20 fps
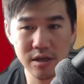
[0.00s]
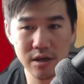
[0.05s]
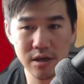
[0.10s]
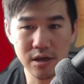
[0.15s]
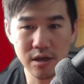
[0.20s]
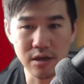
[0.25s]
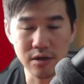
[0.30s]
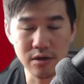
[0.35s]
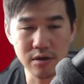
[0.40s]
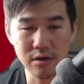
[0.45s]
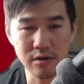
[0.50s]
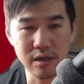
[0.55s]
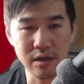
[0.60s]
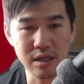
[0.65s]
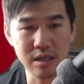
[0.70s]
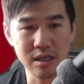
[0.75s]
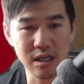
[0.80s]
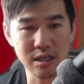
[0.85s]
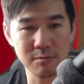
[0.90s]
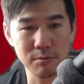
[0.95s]
you know, it
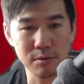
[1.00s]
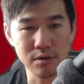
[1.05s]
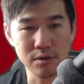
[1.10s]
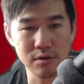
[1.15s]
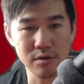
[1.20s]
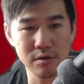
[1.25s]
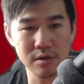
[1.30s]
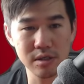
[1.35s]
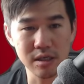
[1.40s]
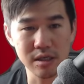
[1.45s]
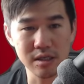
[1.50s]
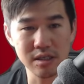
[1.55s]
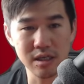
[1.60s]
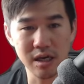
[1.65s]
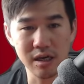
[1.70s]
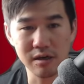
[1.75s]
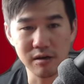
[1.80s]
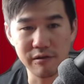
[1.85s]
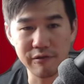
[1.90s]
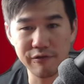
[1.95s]
does produce a
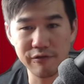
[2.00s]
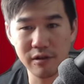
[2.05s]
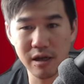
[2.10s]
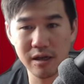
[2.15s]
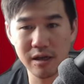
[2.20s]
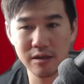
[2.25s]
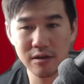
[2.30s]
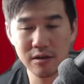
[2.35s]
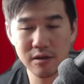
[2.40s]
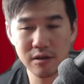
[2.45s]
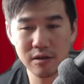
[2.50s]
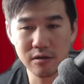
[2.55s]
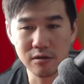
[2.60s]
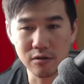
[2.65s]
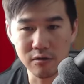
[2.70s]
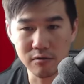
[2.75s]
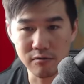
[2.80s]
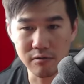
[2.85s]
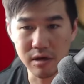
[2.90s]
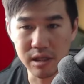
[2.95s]
ton of flood,
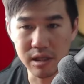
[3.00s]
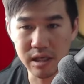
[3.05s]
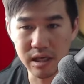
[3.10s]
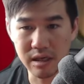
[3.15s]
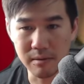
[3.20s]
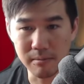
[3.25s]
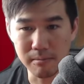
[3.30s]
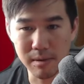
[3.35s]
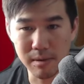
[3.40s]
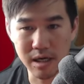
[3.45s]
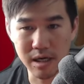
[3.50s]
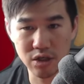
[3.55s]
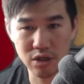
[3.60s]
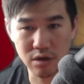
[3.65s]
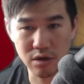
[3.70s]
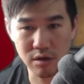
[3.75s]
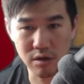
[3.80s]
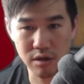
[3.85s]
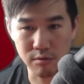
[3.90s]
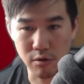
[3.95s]
not really much
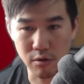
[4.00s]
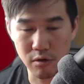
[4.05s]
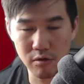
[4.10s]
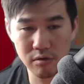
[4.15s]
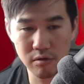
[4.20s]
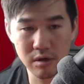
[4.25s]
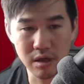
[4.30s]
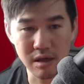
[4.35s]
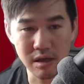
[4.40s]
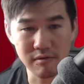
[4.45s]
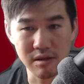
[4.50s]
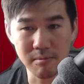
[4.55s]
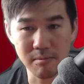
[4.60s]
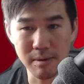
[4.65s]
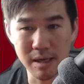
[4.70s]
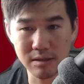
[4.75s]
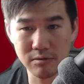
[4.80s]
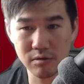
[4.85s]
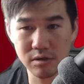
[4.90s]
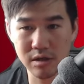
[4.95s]
throw given the
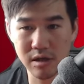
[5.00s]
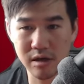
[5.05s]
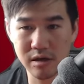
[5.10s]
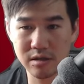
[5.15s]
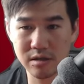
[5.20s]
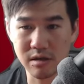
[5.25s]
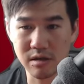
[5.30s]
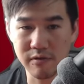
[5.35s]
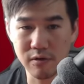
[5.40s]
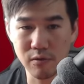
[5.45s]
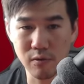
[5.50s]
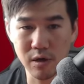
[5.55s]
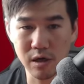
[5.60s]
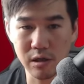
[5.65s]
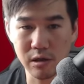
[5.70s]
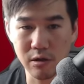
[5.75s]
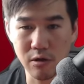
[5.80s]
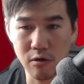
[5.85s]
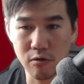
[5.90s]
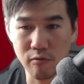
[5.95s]
bezel size. So if you want a
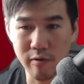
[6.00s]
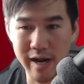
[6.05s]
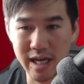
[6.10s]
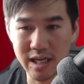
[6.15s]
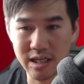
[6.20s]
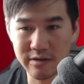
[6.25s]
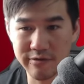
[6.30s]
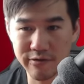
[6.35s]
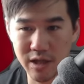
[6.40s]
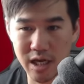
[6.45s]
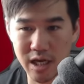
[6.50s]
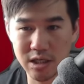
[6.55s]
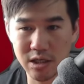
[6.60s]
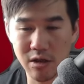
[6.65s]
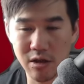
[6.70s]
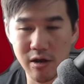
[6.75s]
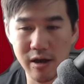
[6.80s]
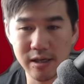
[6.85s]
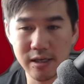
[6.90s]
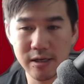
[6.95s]
long range
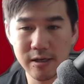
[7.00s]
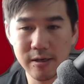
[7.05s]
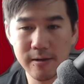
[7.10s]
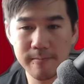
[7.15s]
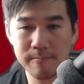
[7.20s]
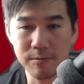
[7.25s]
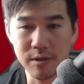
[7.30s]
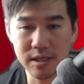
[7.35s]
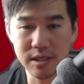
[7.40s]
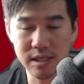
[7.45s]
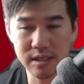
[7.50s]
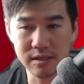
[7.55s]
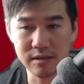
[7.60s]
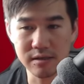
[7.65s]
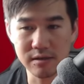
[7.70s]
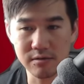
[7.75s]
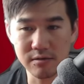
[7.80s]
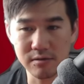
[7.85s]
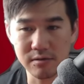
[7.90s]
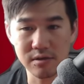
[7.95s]
flashlight, this
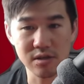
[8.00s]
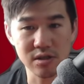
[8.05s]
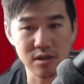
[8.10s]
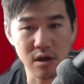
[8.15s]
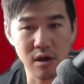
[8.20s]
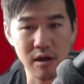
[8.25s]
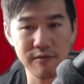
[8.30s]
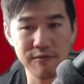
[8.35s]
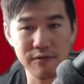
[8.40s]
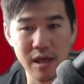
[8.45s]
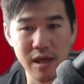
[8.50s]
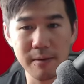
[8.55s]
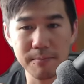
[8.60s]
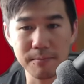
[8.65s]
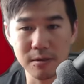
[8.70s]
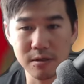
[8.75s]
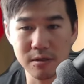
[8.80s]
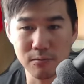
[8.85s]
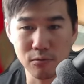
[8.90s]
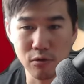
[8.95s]
isn't designed for that,
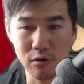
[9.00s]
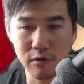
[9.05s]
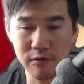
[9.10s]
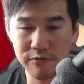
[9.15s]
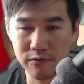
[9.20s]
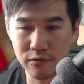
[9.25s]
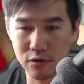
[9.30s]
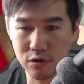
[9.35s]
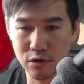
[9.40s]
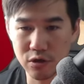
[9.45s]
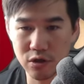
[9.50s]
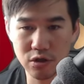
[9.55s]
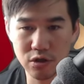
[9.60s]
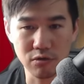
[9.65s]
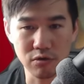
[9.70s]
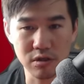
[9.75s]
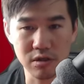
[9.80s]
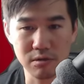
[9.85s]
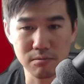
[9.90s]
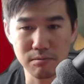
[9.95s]
but it's more for
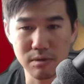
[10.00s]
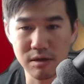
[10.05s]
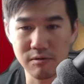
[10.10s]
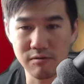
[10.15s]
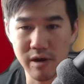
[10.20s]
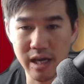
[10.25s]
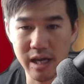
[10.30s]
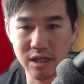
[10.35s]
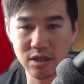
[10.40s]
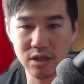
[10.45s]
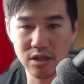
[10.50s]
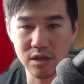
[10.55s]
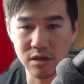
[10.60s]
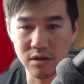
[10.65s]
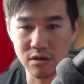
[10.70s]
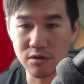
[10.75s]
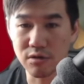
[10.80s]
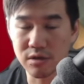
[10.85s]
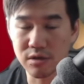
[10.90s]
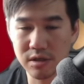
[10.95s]
short to mid range
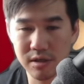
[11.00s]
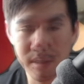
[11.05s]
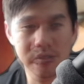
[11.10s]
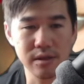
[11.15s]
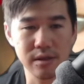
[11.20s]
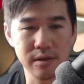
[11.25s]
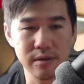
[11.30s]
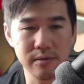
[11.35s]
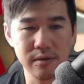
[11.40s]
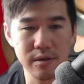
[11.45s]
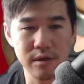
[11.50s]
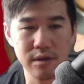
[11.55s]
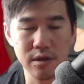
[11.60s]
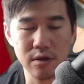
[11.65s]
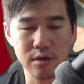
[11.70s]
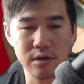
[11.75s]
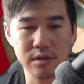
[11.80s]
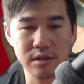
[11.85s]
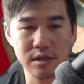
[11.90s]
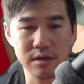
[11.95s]
use. The third
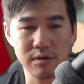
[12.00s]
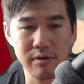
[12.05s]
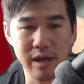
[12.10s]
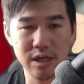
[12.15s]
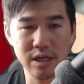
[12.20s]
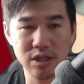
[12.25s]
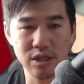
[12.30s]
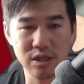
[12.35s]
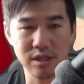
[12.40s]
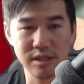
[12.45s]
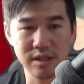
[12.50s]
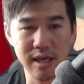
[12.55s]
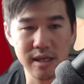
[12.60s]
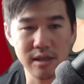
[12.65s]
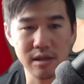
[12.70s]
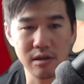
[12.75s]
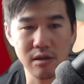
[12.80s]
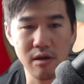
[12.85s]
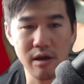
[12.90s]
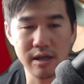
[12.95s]
consideration is that
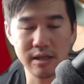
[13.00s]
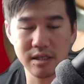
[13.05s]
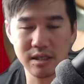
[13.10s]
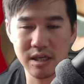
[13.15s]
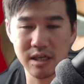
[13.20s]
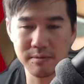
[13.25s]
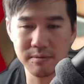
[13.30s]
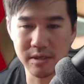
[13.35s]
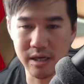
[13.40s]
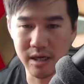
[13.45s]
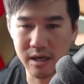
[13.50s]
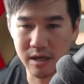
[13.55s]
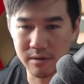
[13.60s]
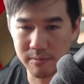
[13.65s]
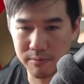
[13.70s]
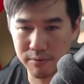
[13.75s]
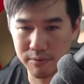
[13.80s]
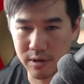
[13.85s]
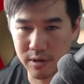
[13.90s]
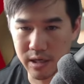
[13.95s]
the light steps down
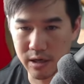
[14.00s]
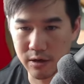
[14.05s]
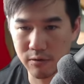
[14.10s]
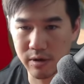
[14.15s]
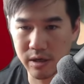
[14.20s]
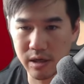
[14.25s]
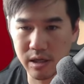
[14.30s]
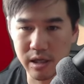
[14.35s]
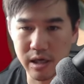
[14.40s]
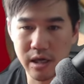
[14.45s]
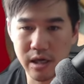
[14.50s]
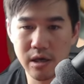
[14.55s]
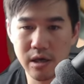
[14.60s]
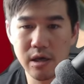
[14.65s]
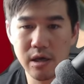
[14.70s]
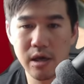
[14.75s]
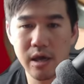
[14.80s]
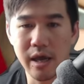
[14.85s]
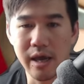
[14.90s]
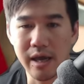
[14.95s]
pretty quickly,
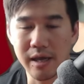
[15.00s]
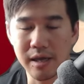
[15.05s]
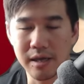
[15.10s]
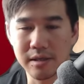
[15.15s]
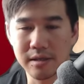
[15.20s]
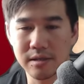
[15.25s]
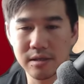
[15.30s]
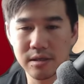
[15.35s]
and